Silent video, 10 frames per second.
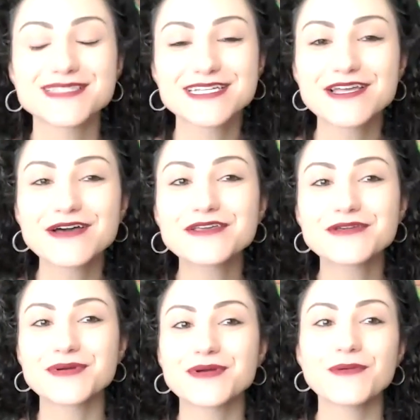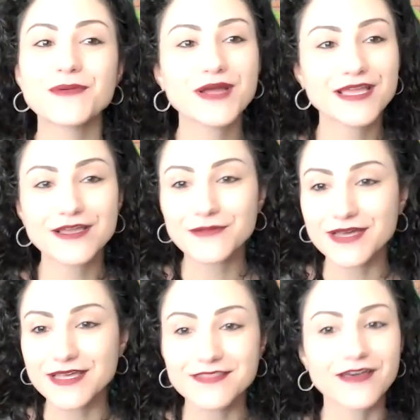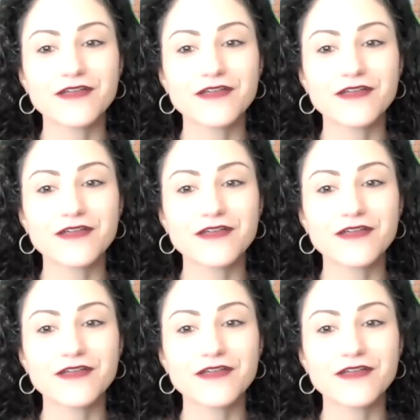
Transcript: because I know you were working with